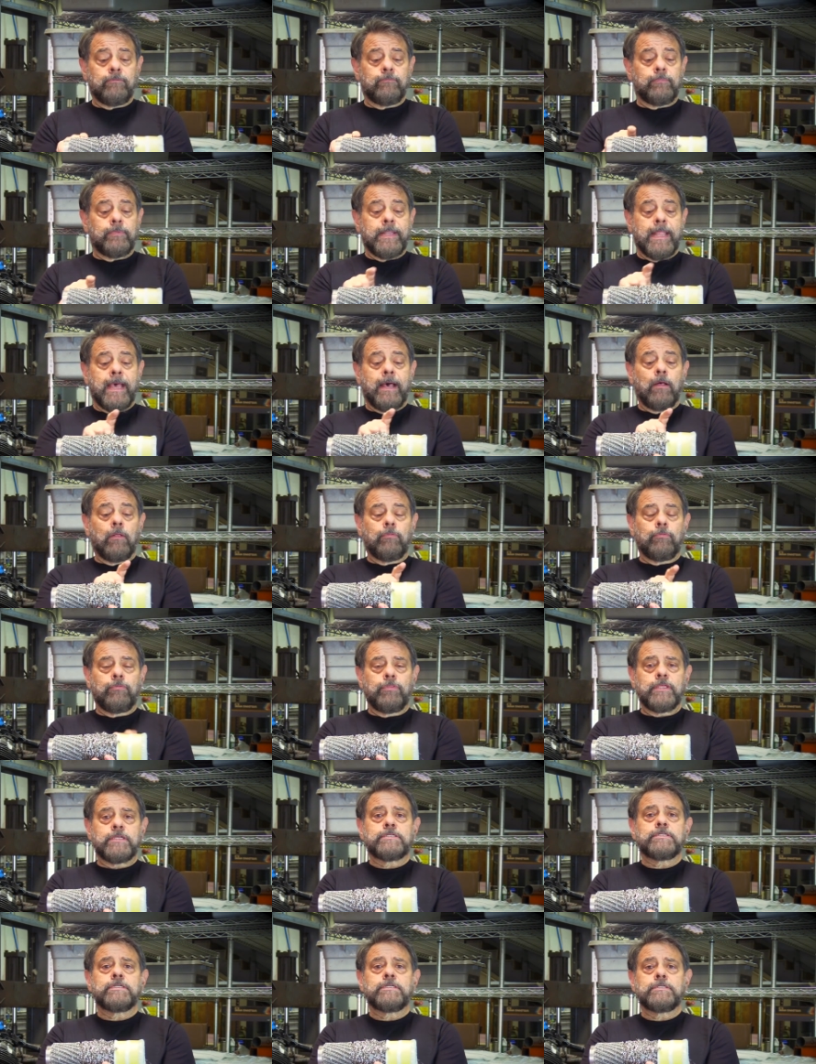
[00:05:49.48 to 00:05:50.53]
now,
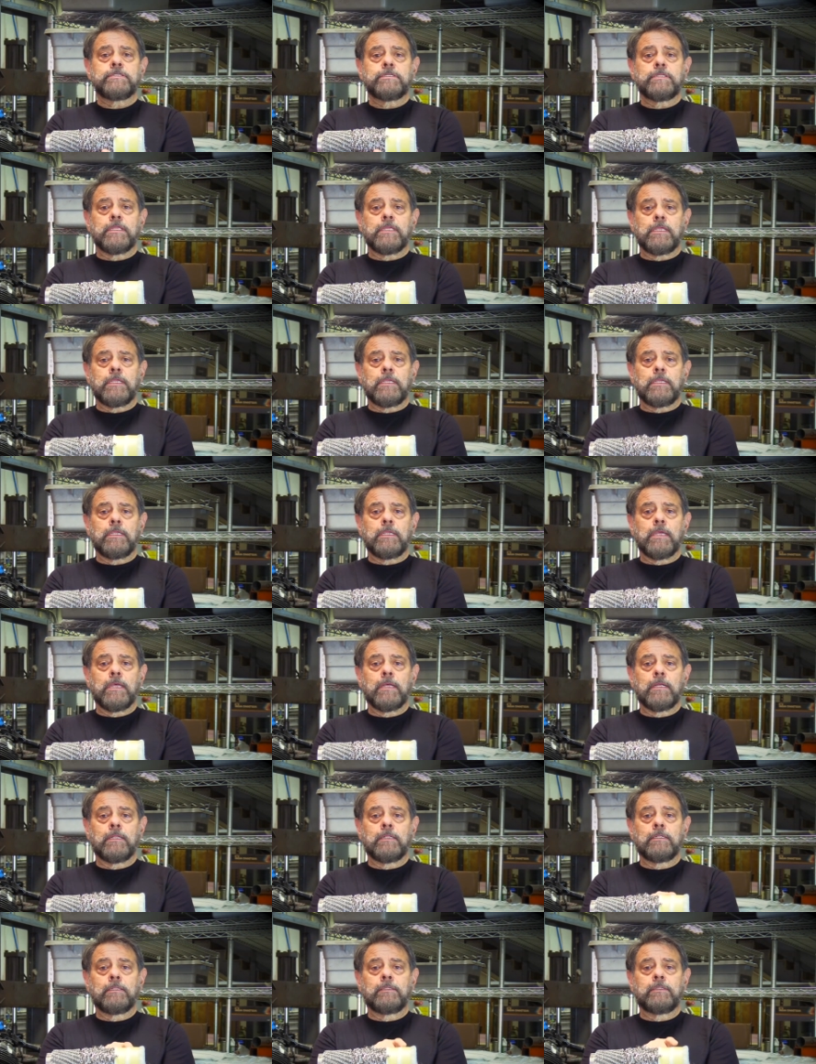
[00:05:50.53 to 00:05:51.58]
this is the,
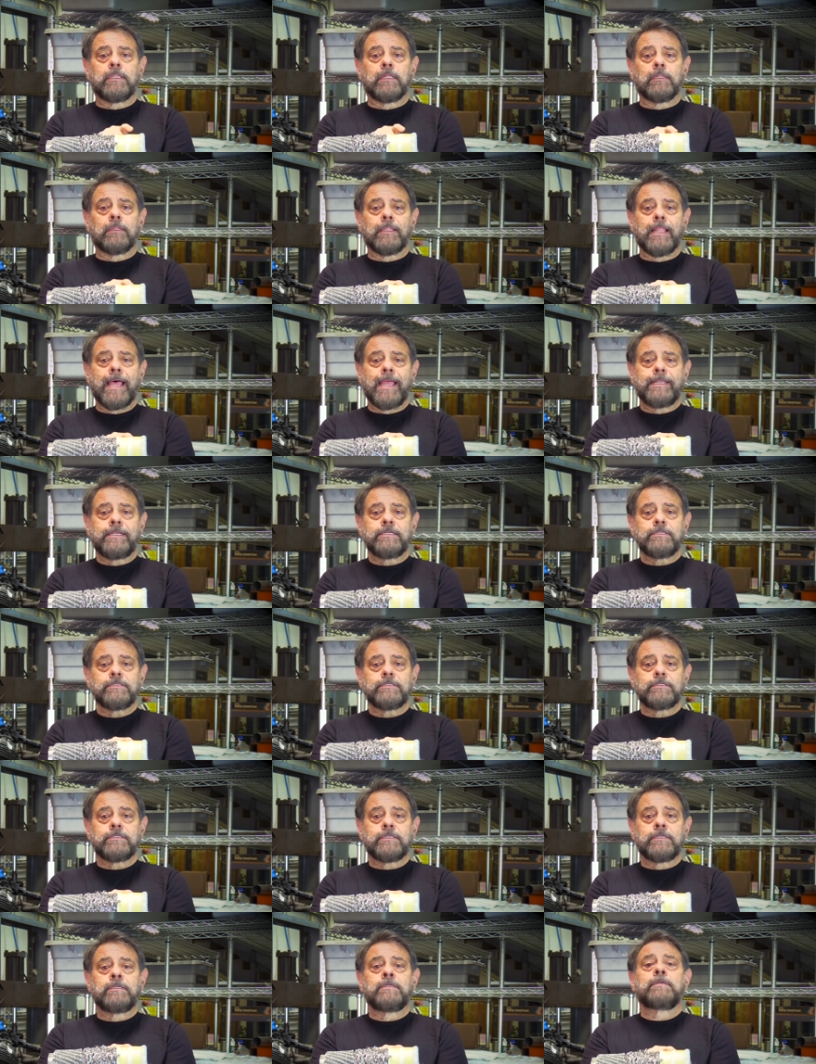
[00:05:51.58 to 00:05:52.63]
the
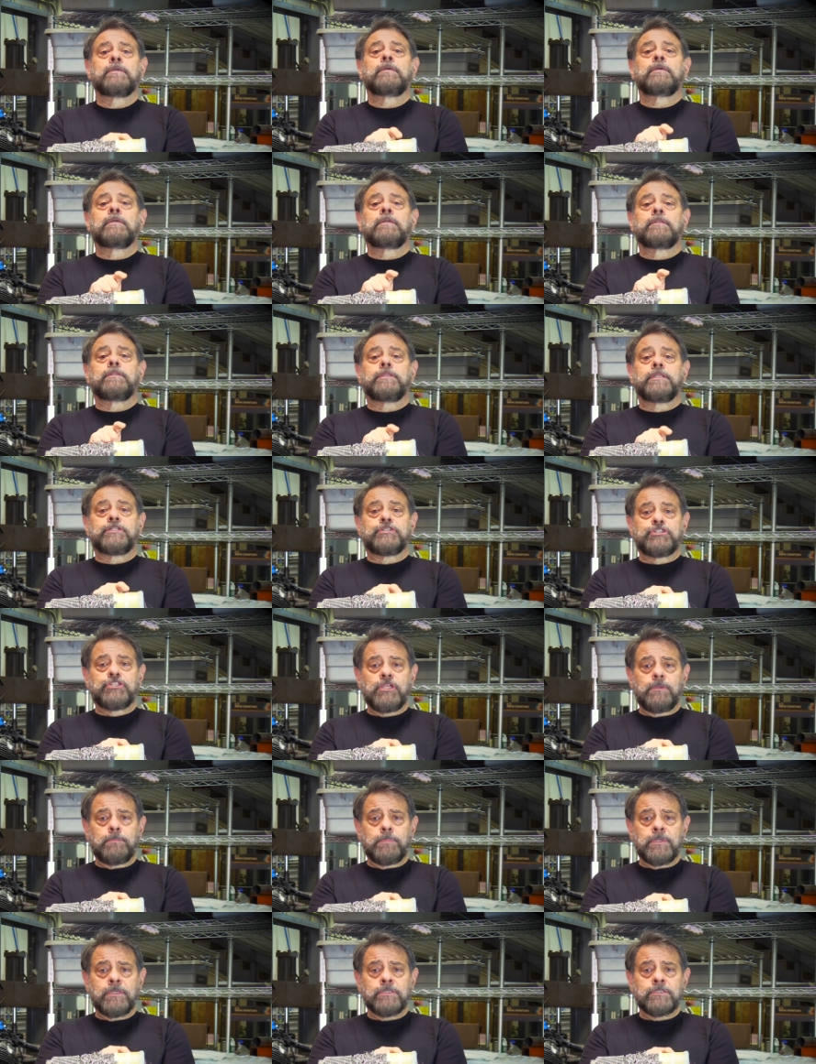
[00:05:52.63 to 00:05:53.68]
lightest, the
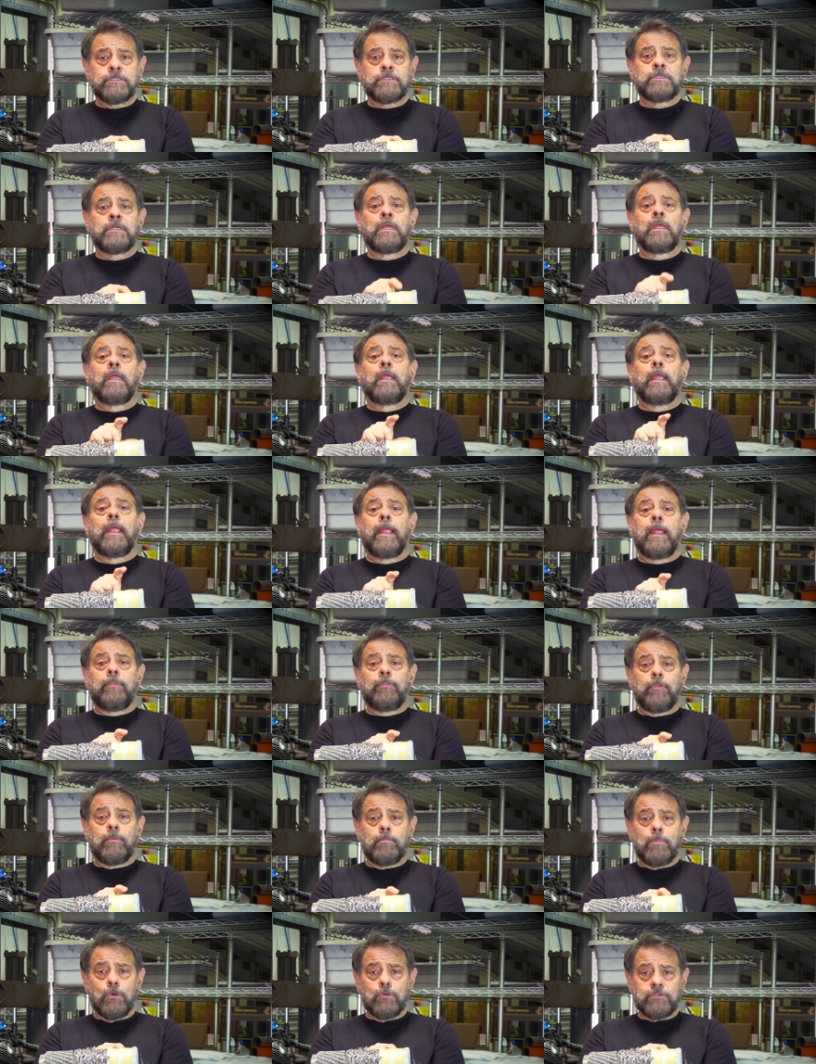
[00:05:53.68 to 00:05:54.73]
cheapest, and
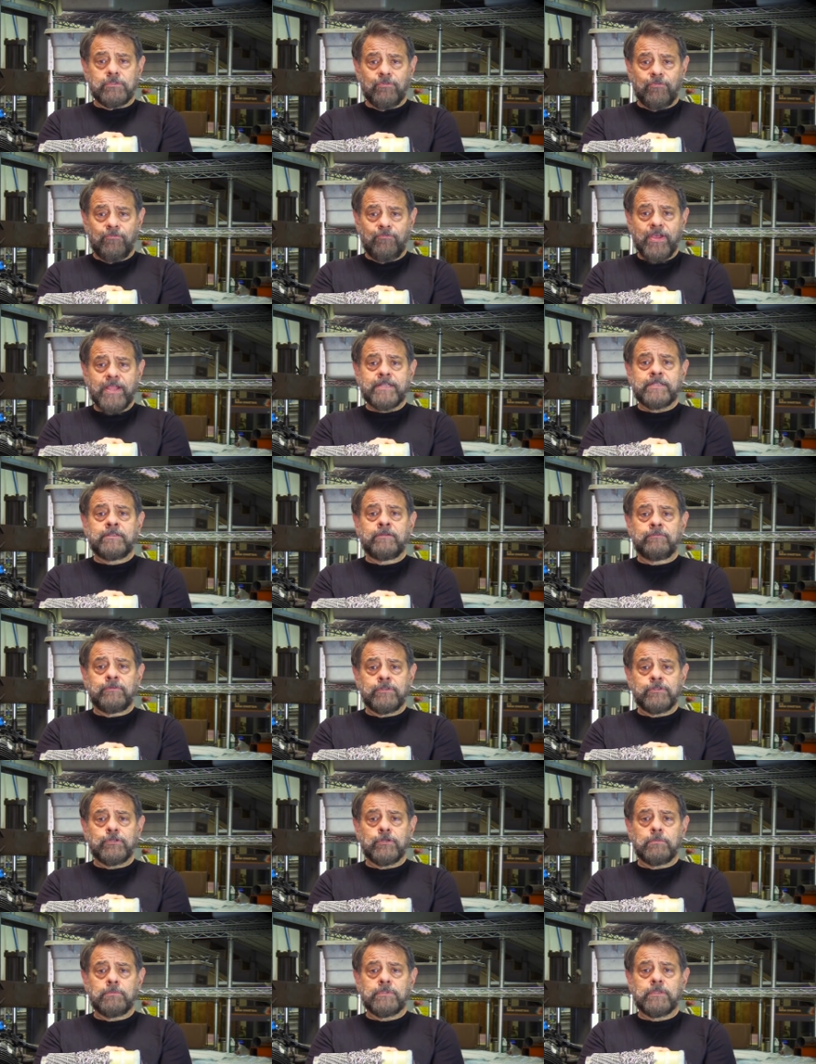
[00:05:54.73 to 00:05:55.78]
the most effective in
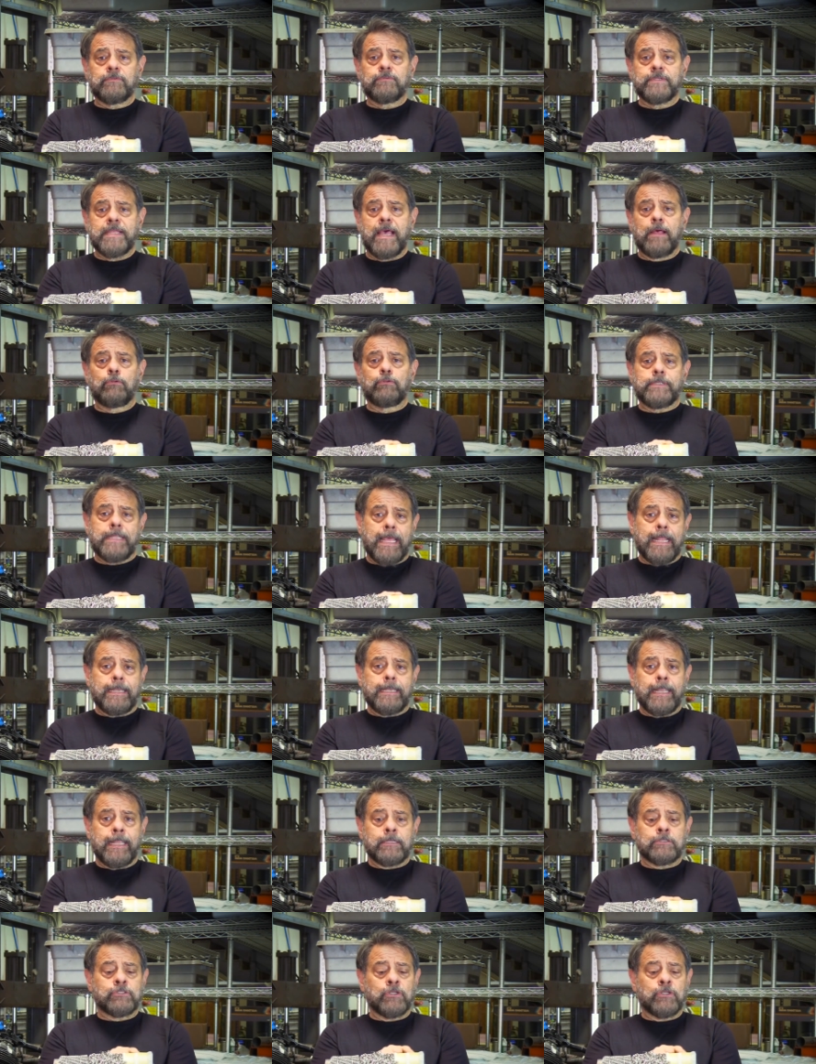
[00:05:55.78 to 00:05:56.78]
terms of sound deadening.